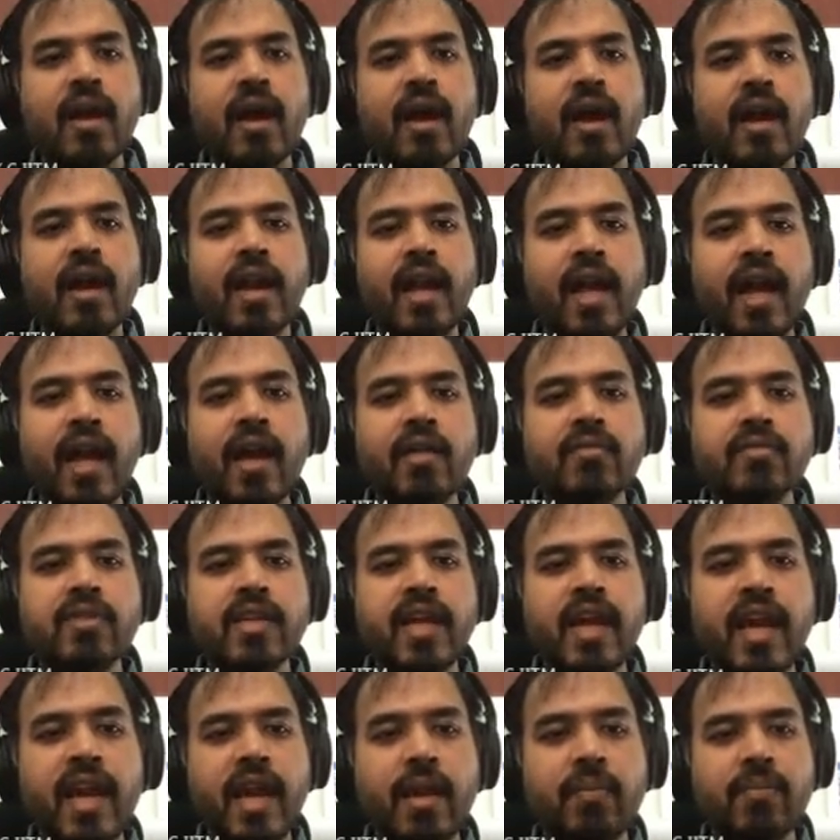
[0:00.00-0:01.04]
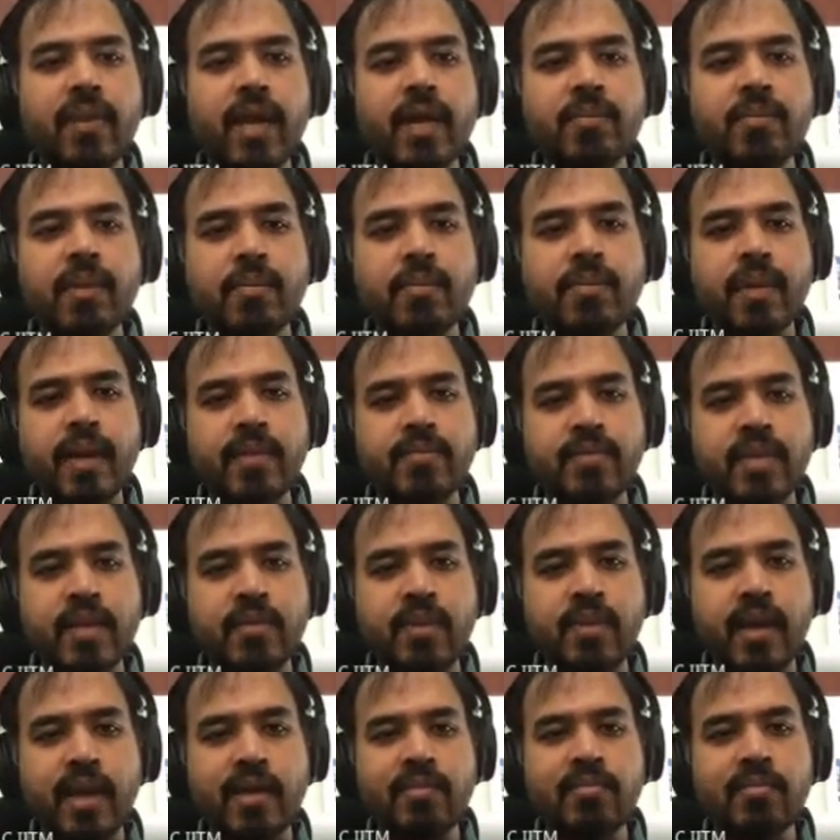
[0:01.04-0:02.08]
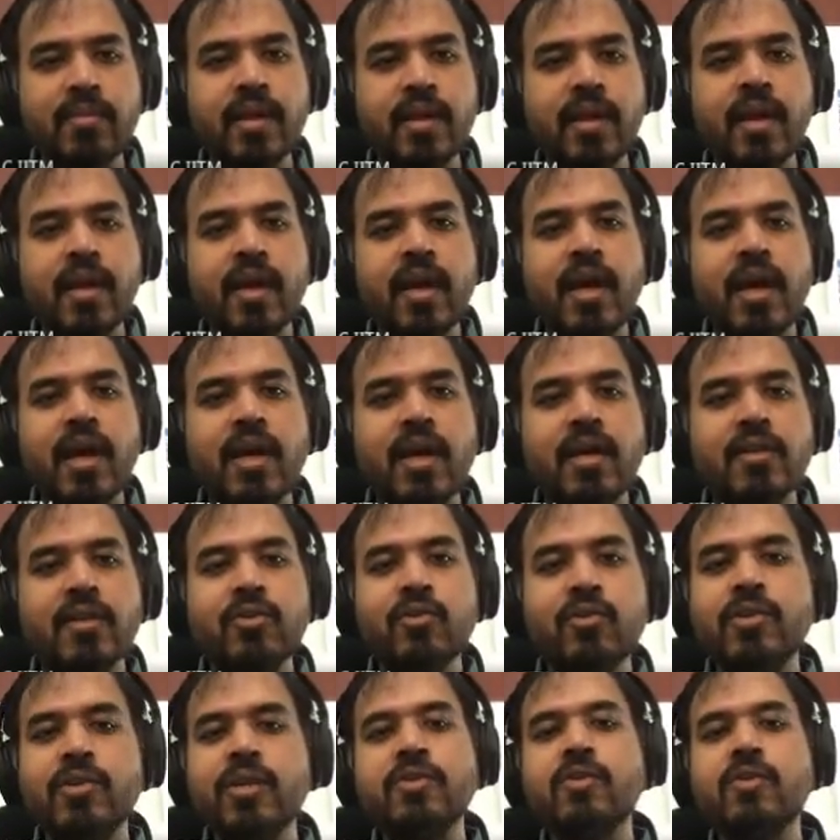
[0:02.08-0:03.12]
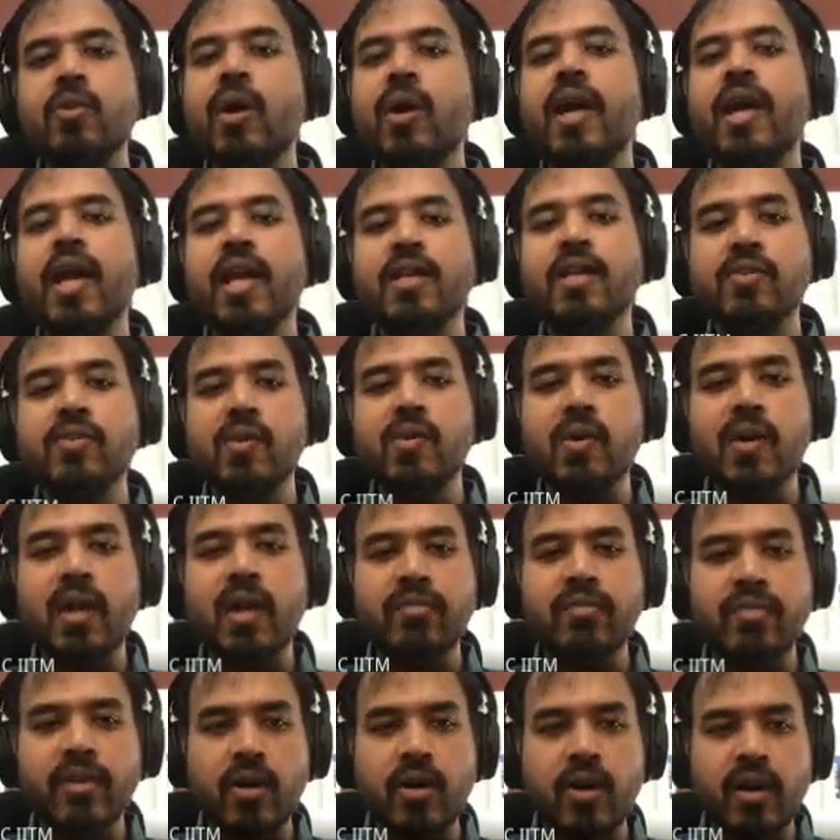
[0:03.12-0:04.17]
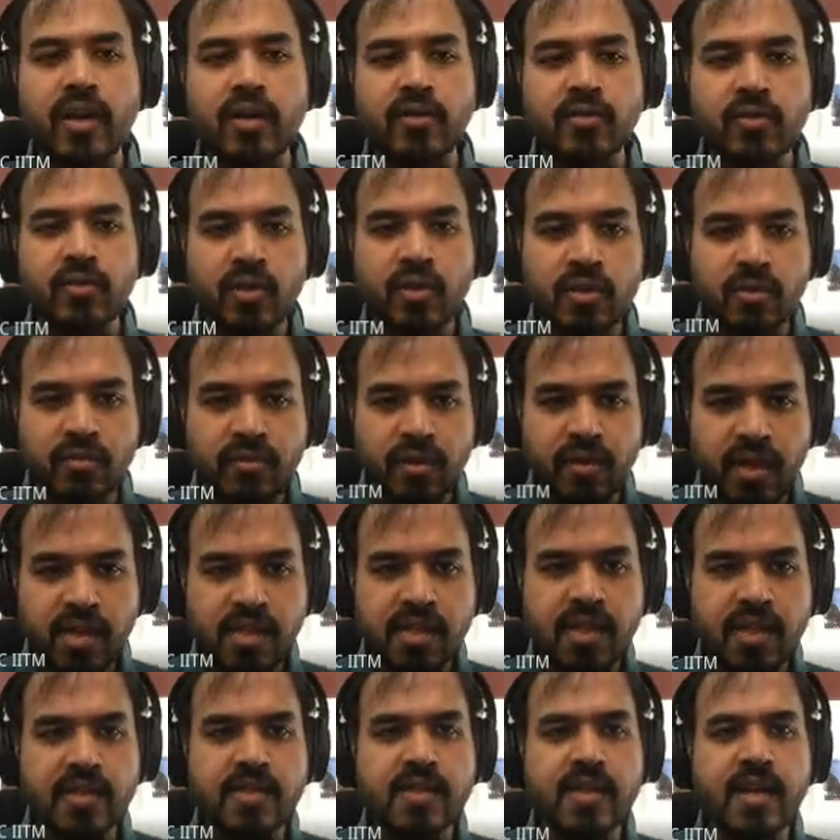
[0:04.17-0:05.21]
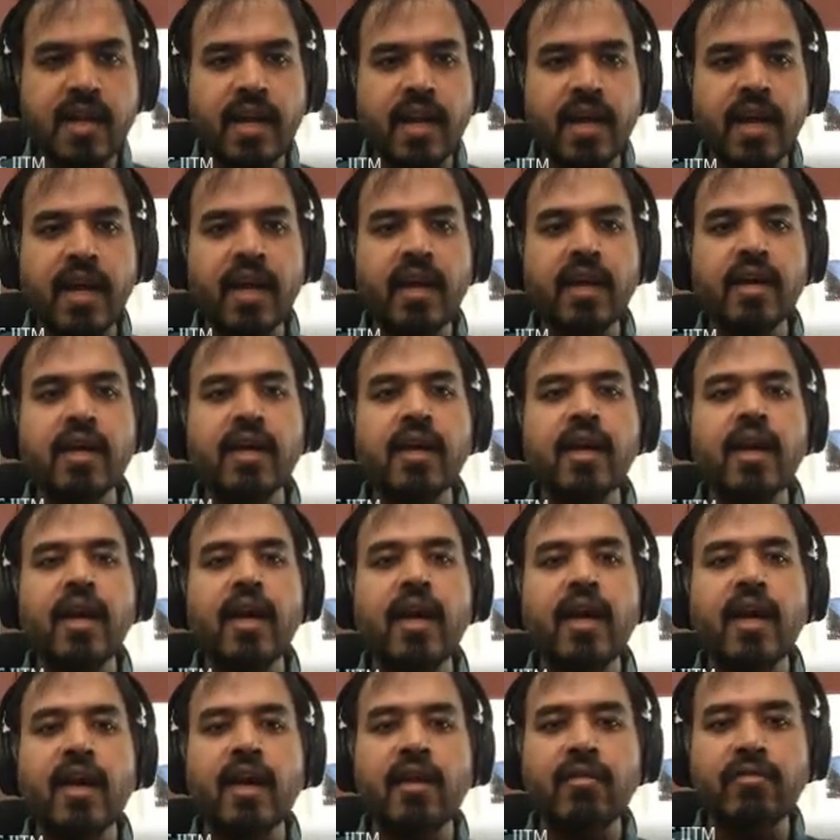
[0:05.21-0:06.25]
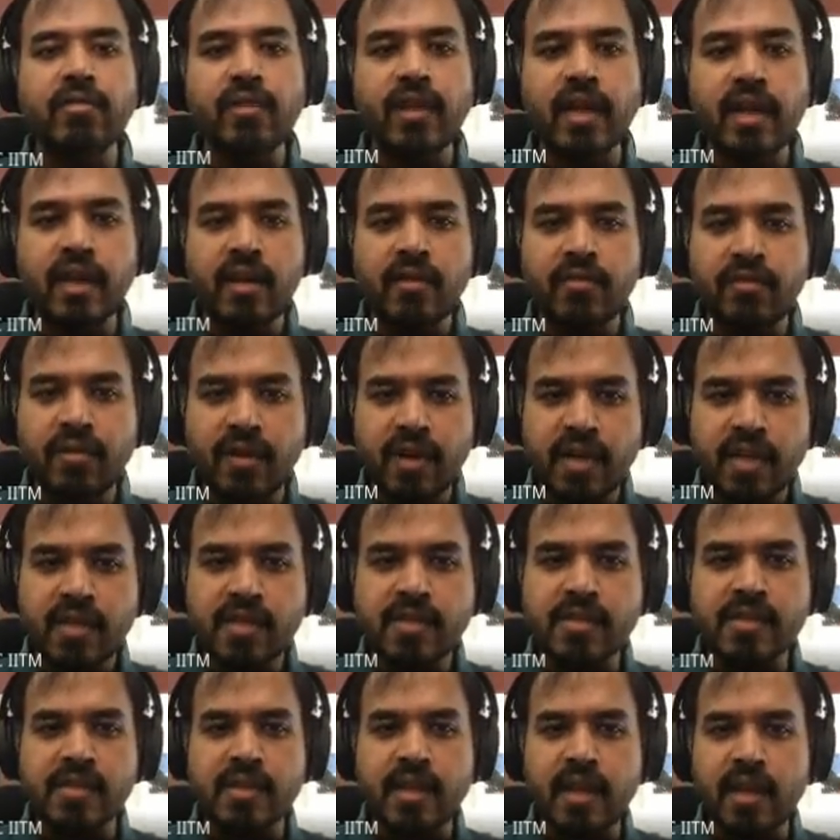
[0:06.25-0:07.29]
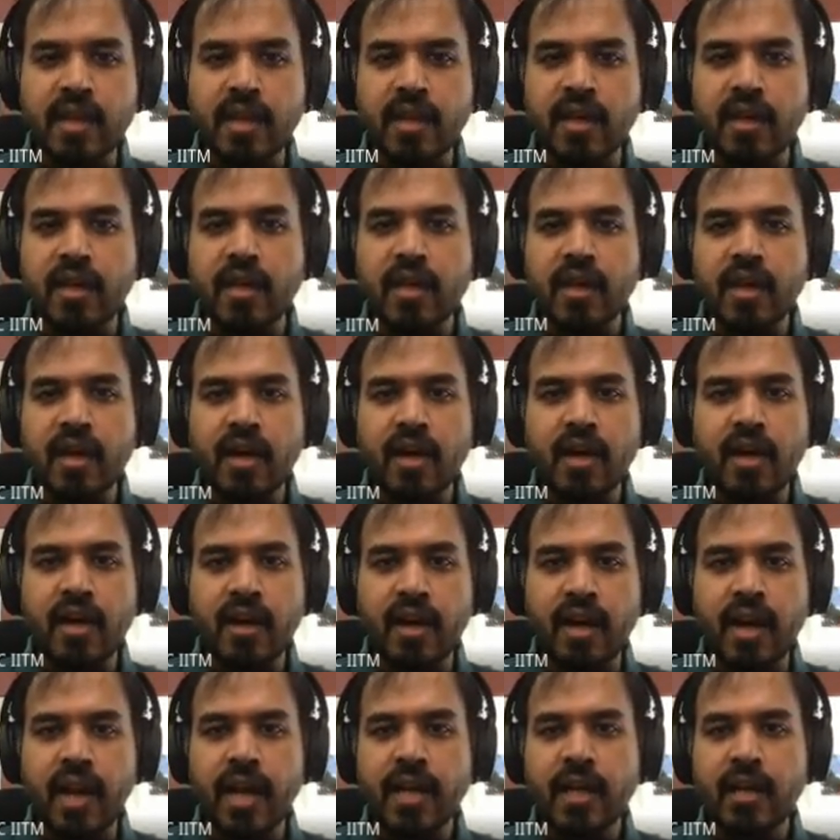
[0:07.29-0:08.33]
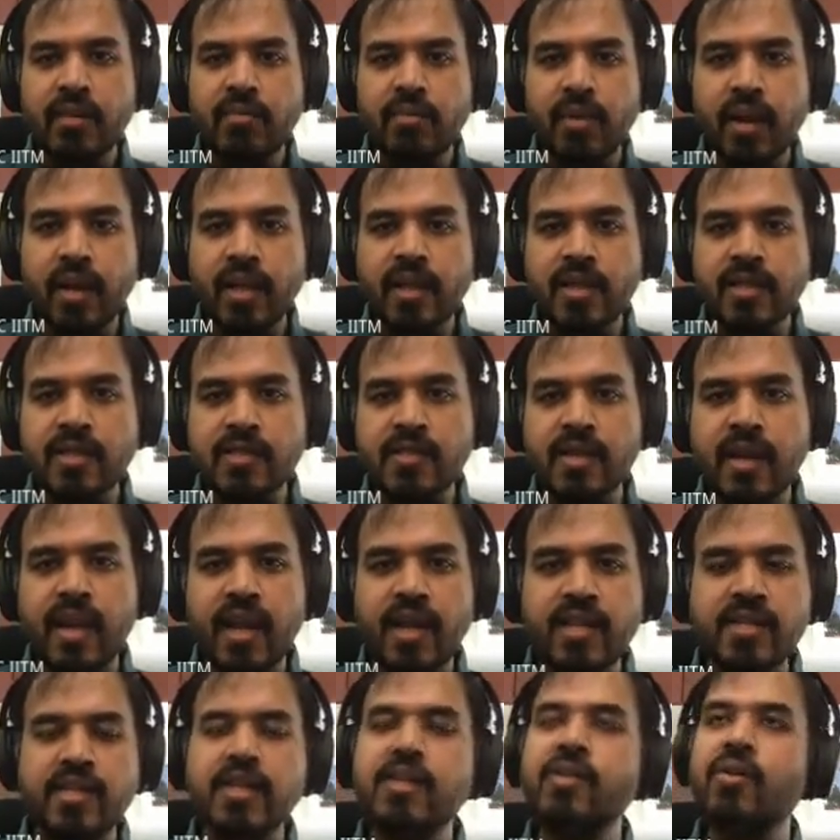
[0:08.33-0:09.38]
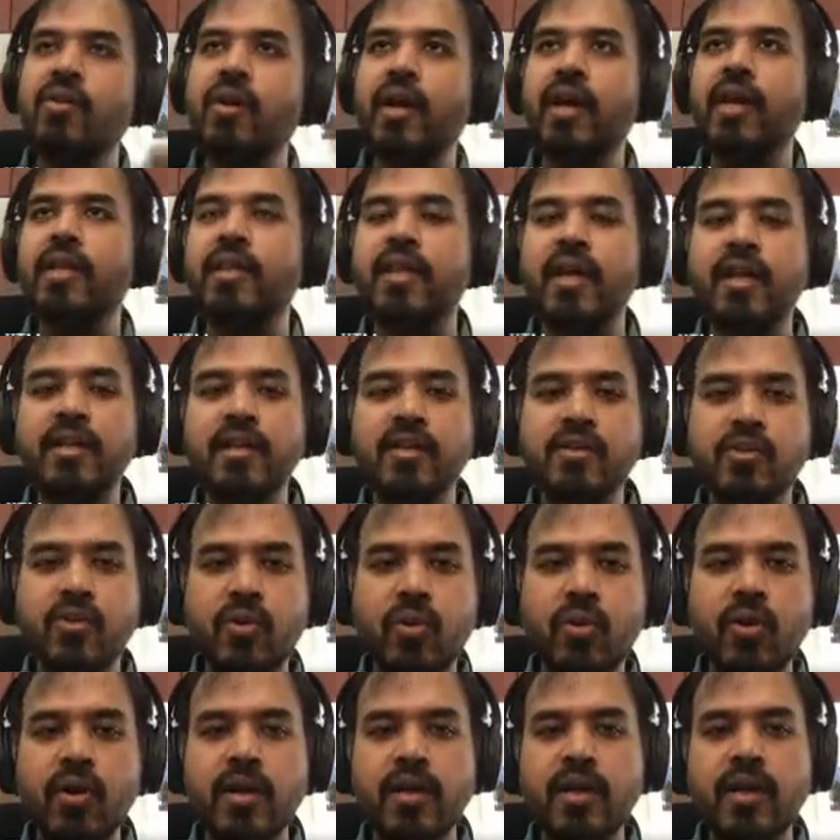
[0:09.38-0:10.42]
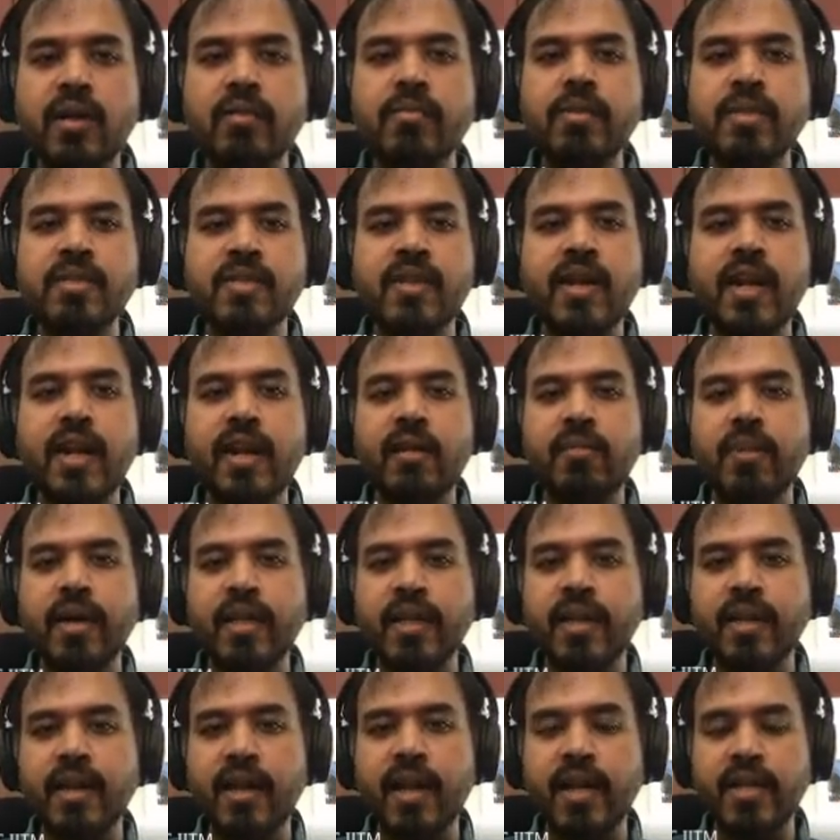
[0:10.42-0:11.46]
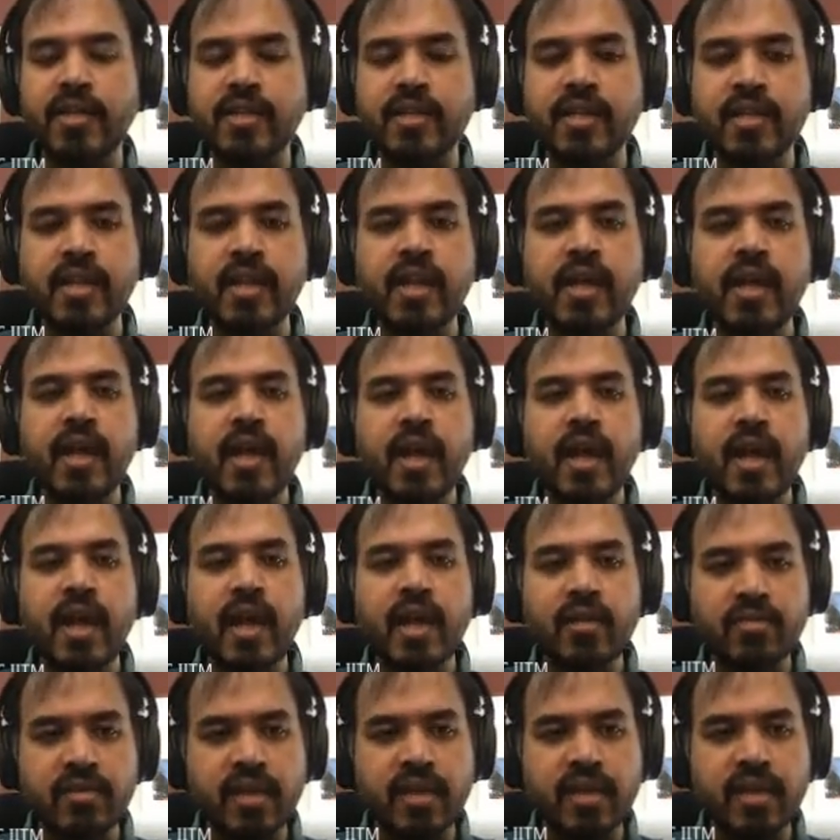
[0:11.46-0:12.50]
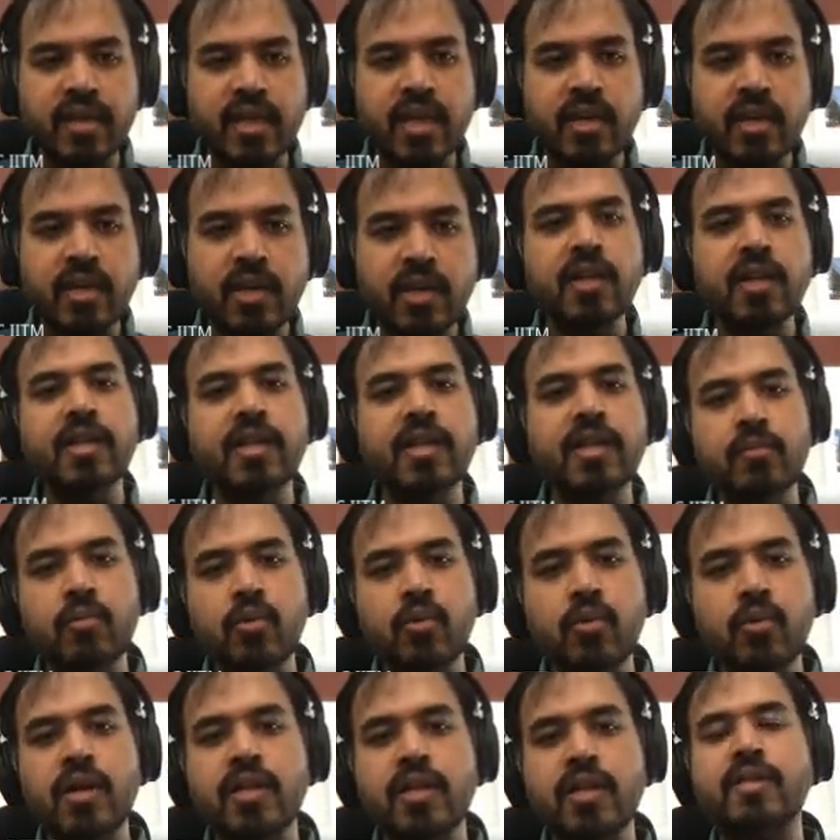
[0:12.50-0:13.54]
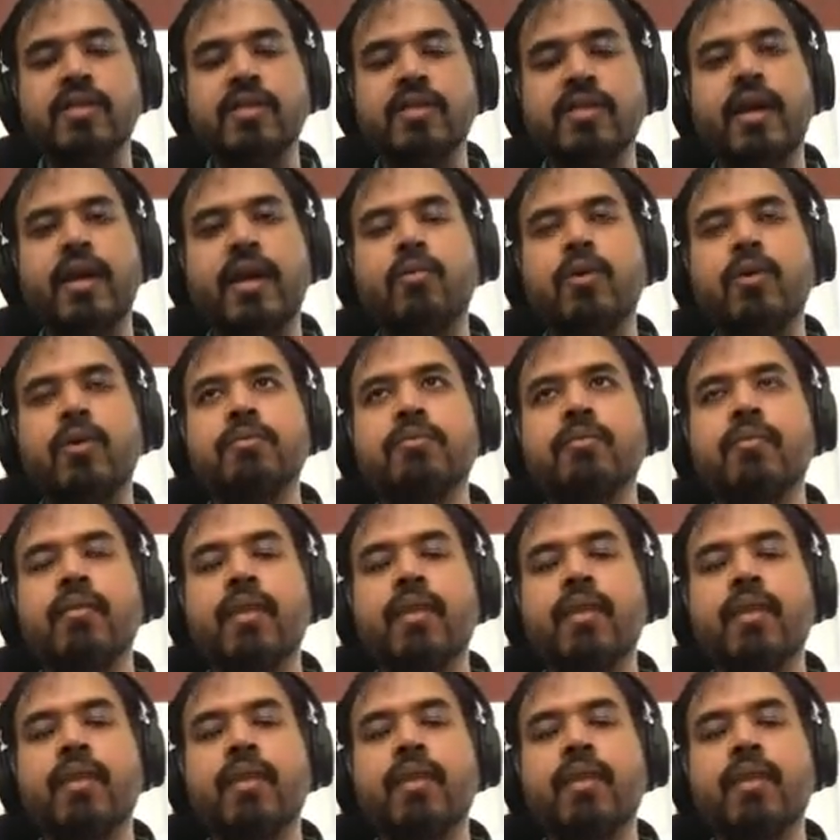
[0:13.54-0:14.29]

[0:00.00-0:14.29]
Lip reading: and I have say a prime, b prime, c prime, you just look at lexicographic ordering. So you first consider a. If it is related by this relation, okay, then this whole term is related by that relation. If they are equal, then move on to the second one.